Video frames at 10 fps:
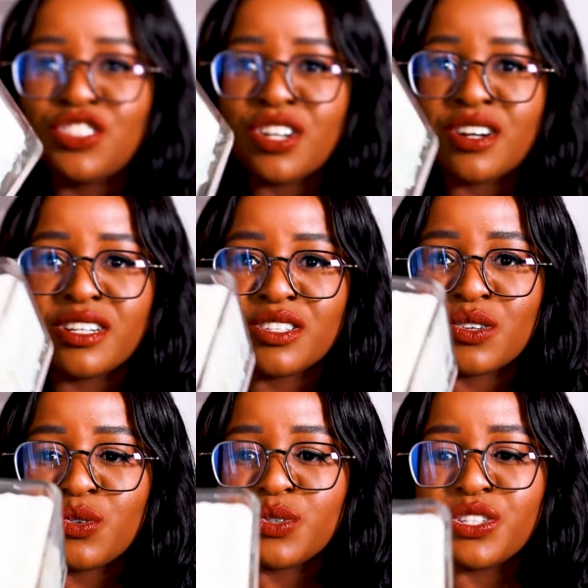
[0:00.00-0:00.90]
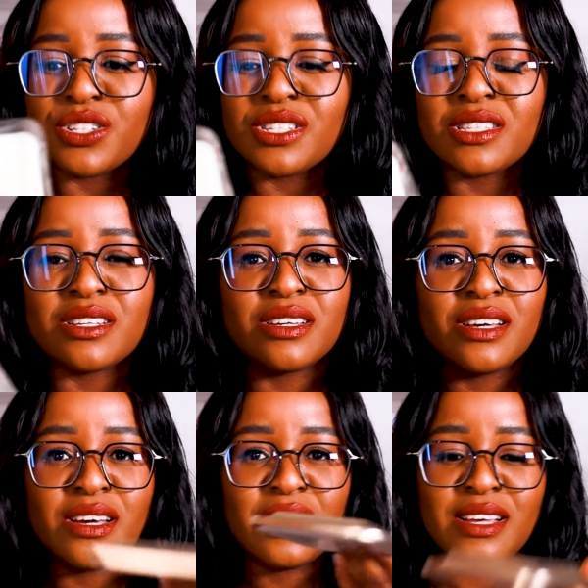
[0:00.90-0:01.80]
jar is gorgeous, the
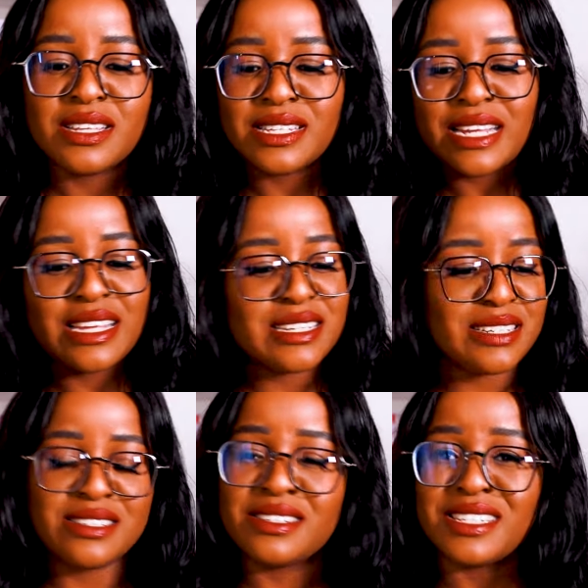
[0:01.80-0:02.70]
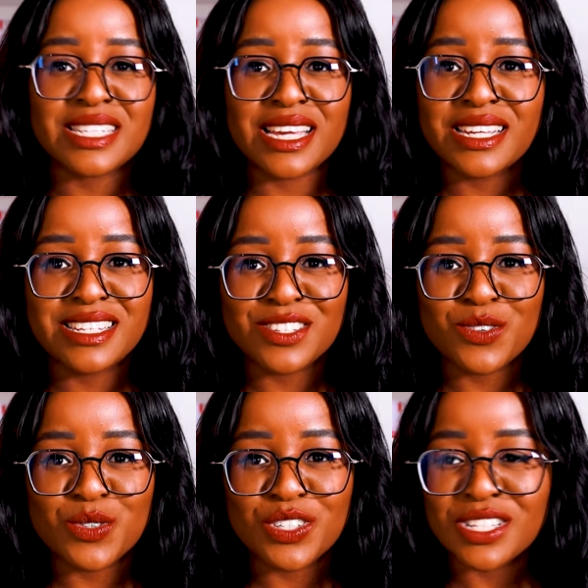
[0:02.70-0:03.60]
stand design is
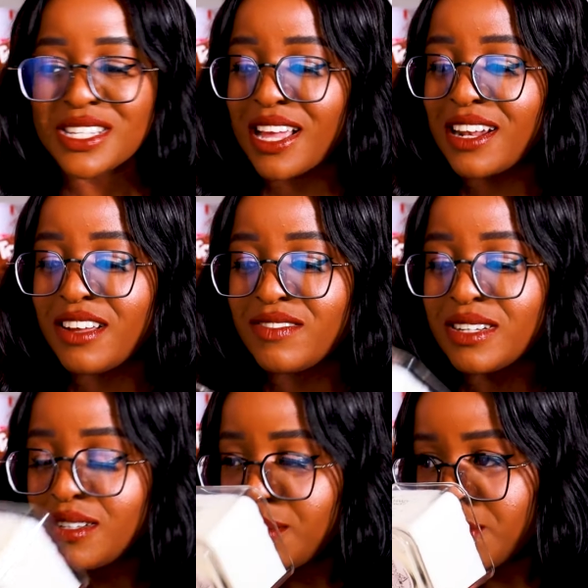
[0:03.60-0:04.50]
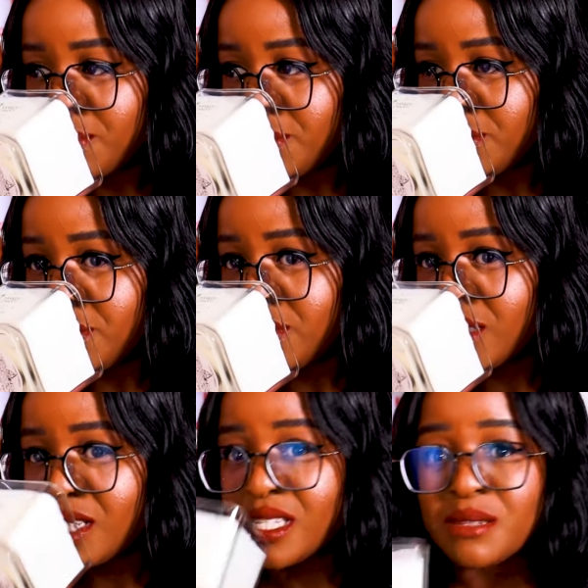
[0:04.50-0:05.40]
gorgeous, I love it.
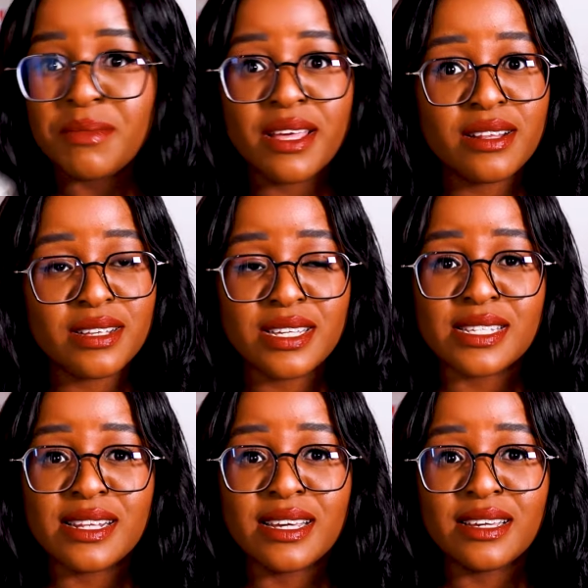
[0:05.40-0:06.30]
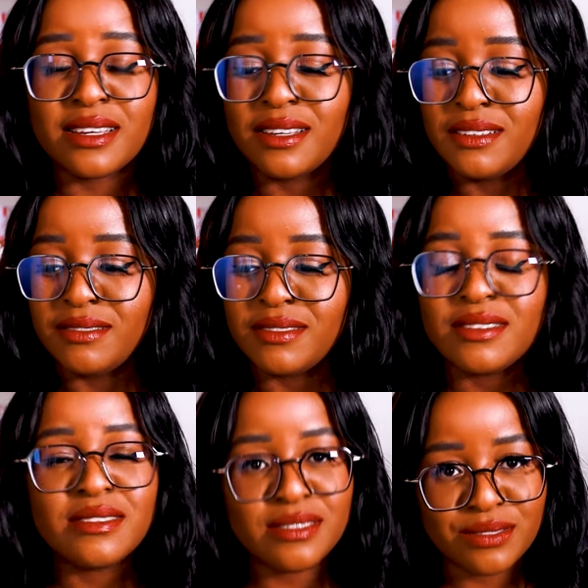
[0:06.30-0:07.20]
The smell is like
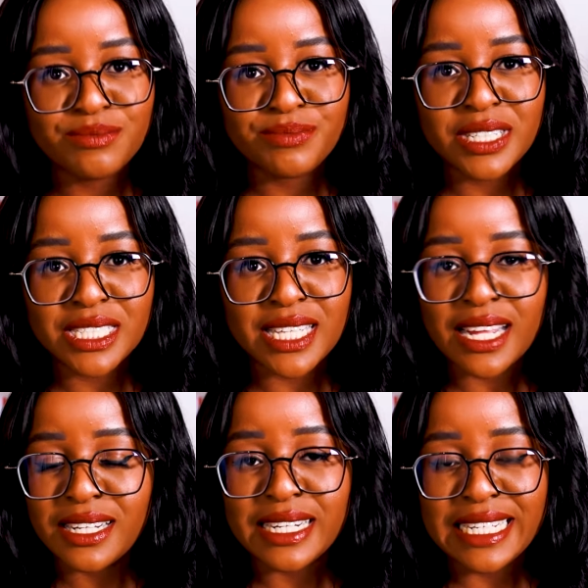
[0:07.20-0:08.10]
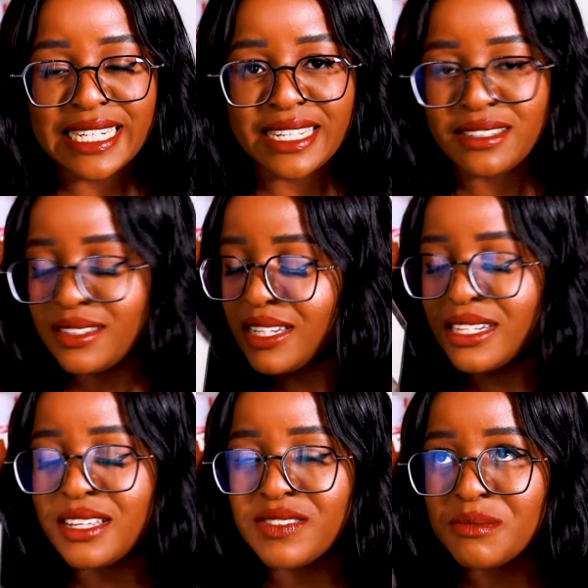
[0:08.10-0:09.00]
exactly linen.
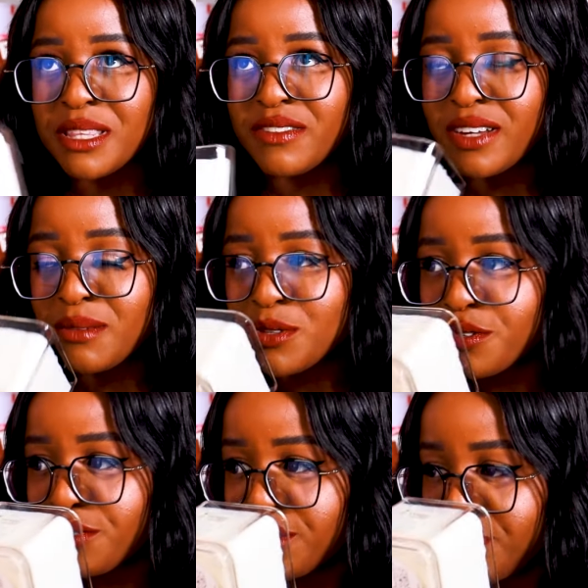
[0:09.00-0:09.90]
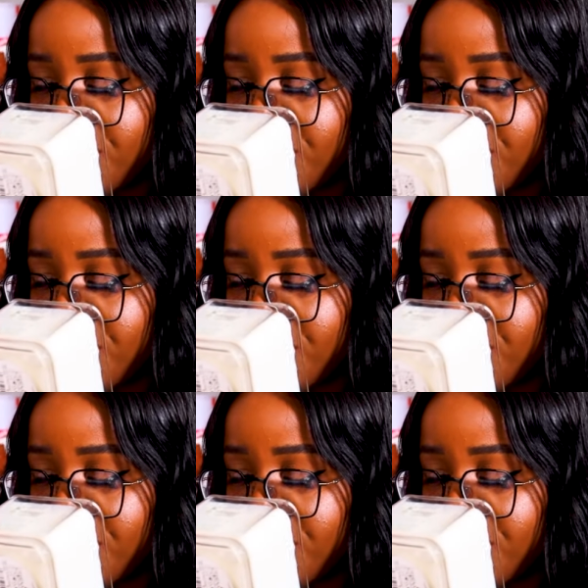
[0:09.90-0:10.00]
It gives me the vibes of